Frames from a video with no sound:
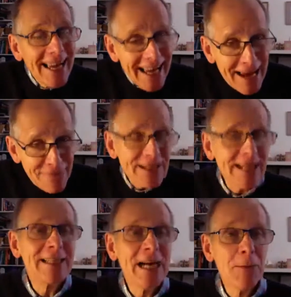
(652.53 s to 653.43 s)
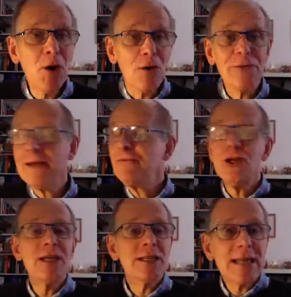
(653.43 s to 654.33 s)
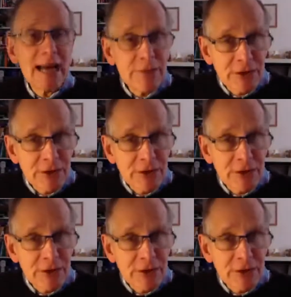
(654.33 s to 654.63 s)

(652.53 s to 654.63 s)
if it hadn't come off, if Jesus had